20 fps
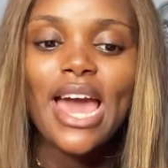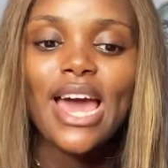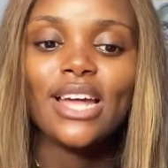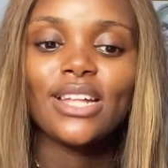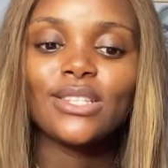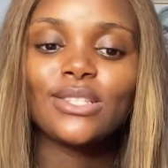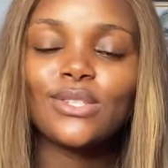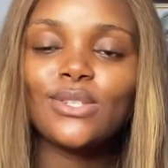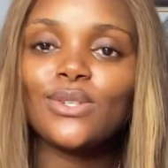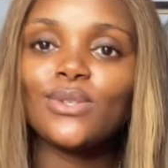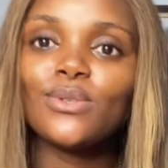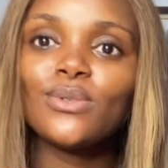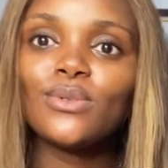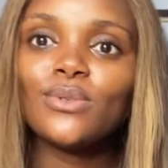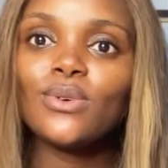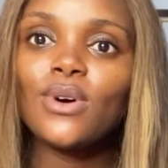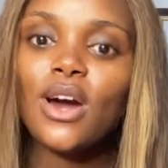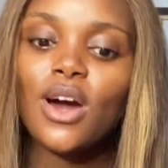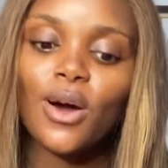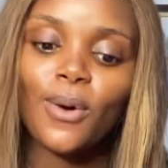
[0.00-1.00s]
to
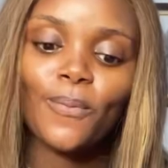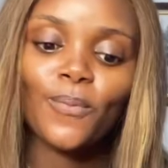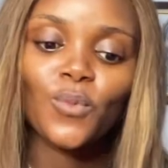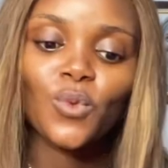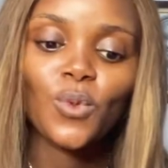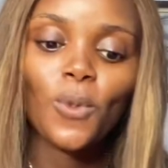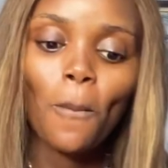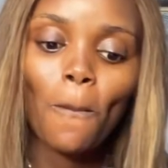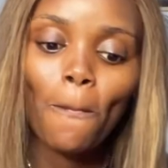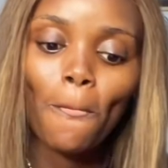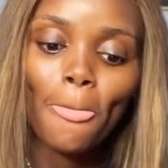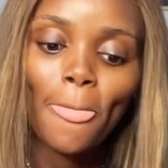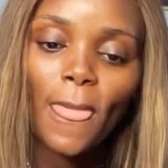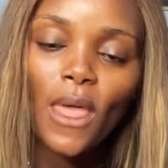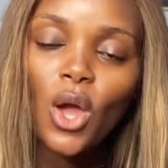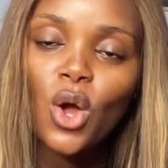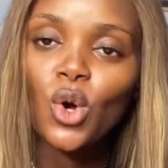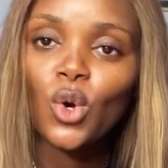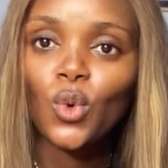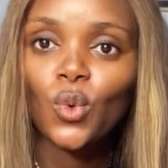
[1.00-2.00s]

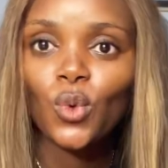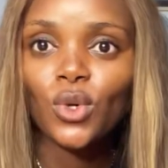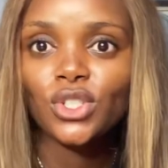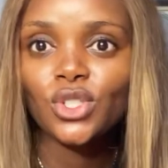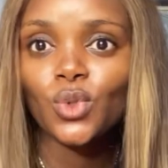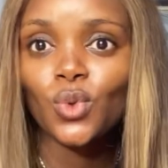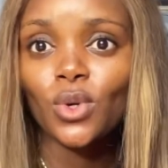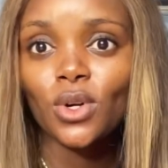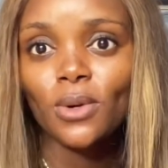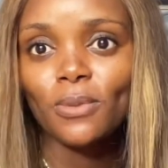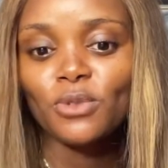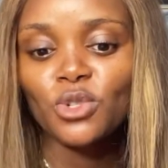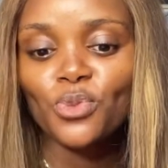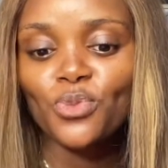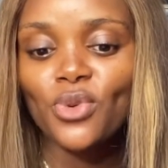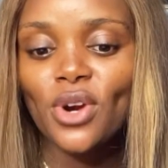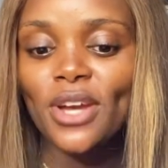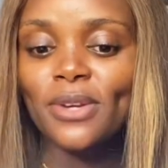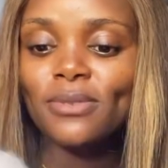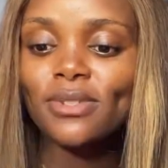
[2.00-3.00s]
watch Welcome to
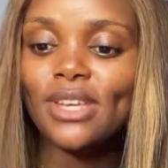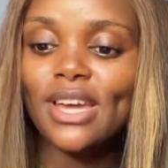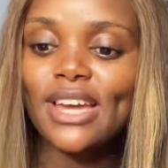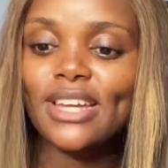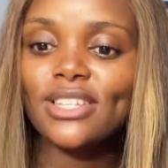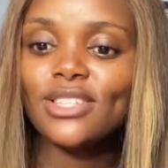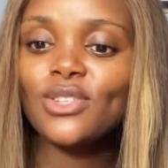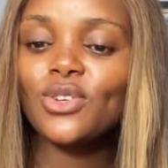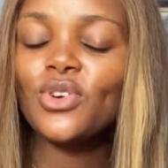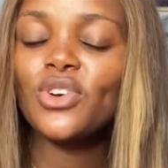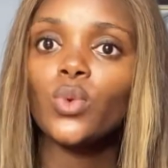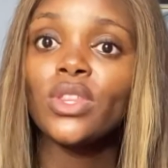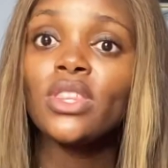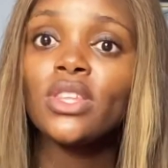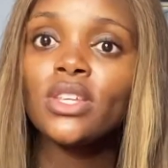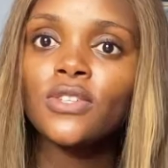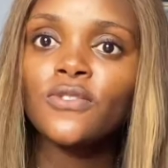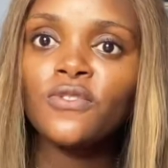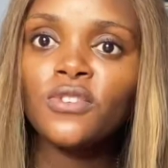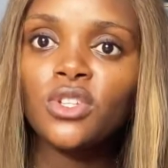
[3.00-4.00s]
Prime Side. So with this
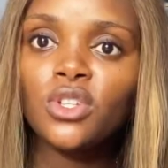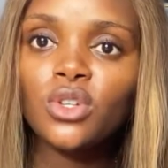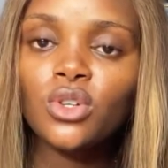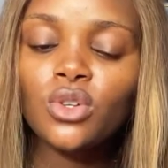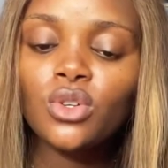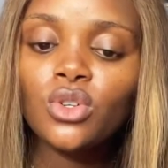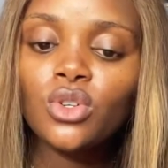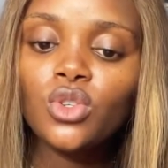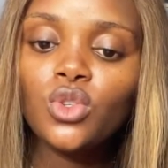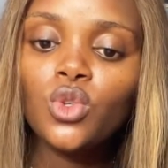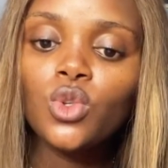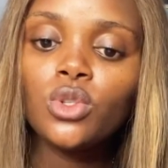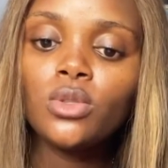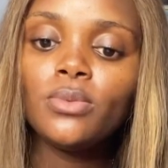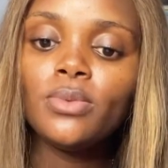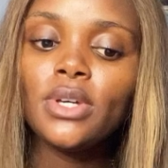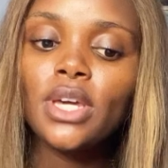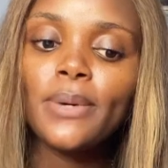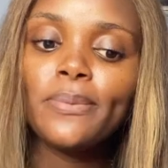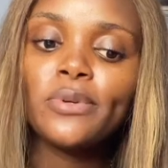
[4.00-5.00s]
video you will
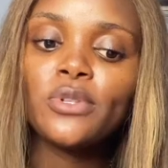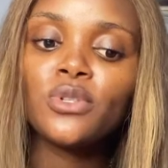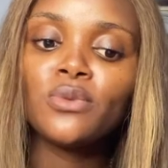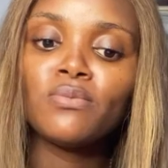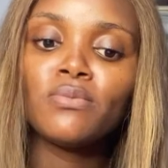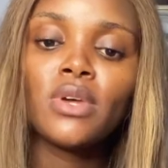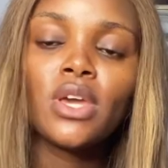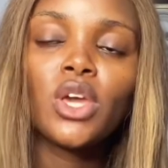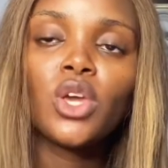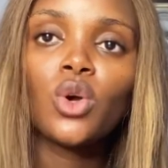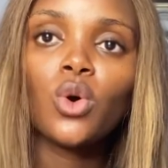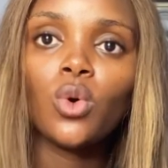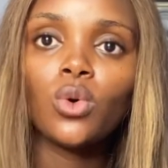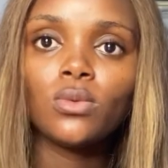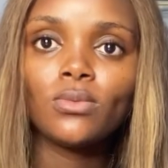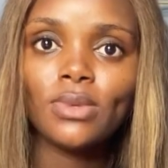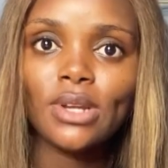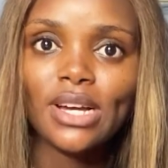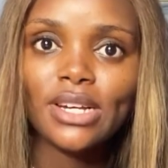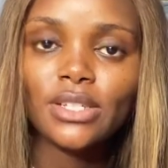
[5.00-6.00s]
be able to make your own
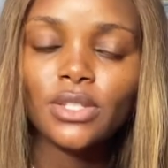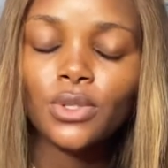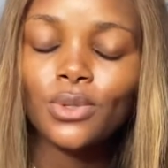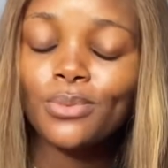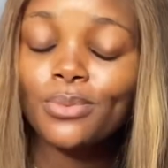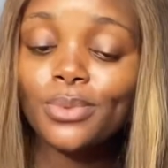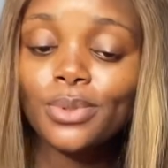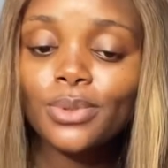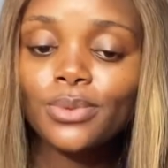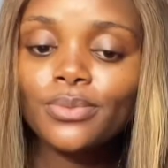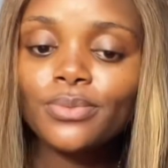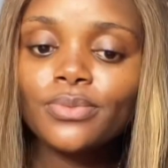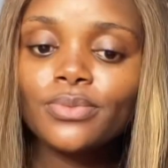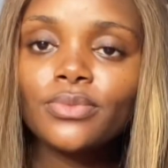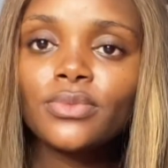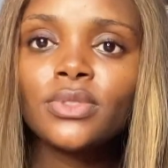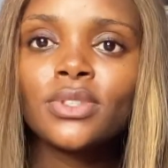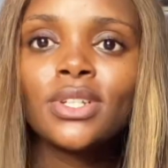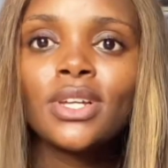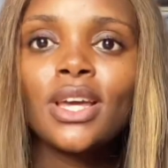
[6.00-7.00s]
black soap.
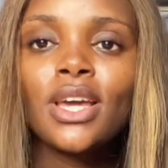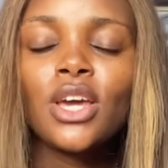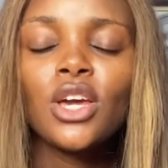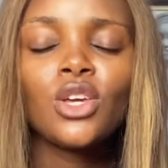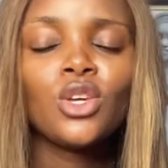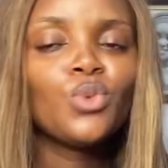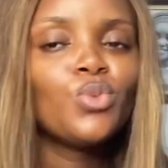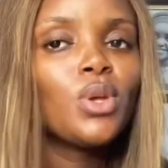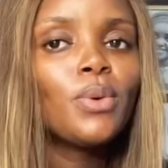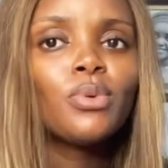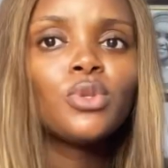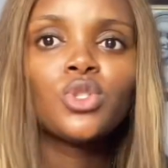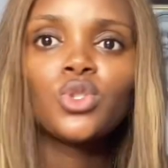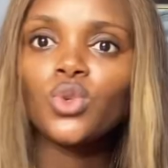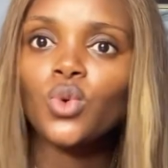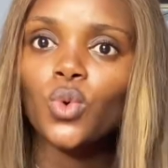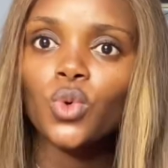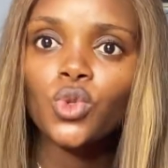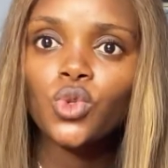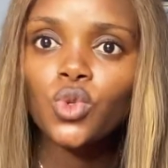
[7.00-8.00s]
You'll be able to
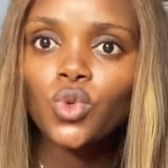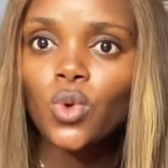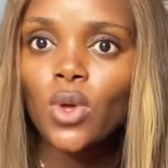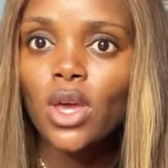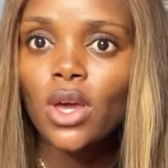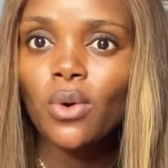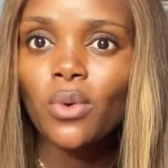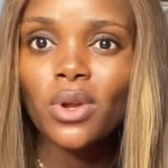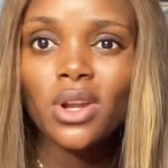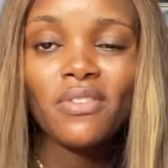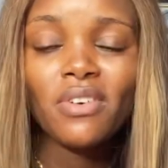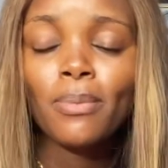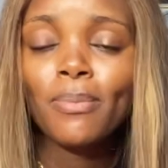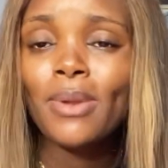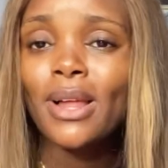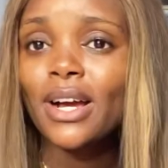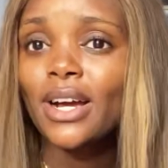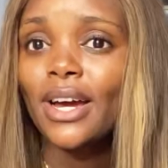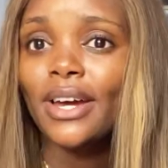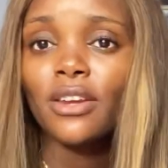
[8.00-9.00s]
tweak whatever
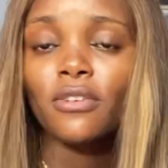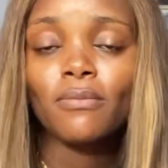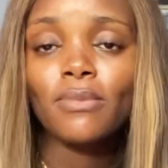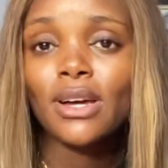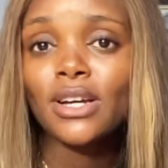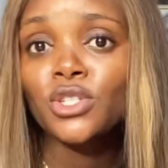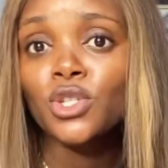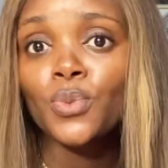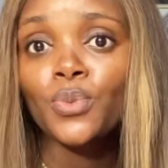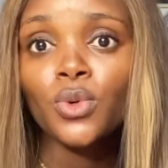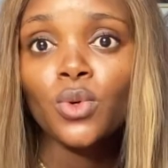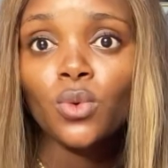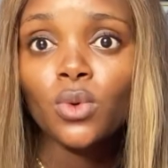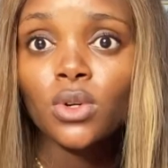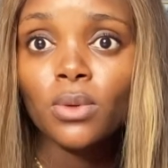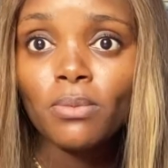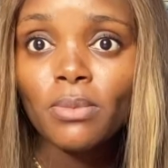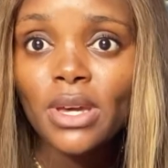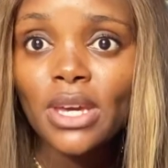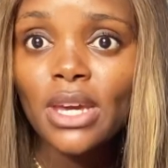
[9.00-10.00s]
kind of black soap you want to
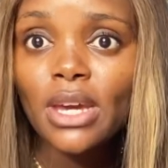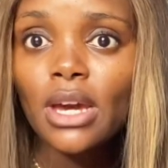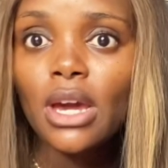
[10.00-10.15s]
make.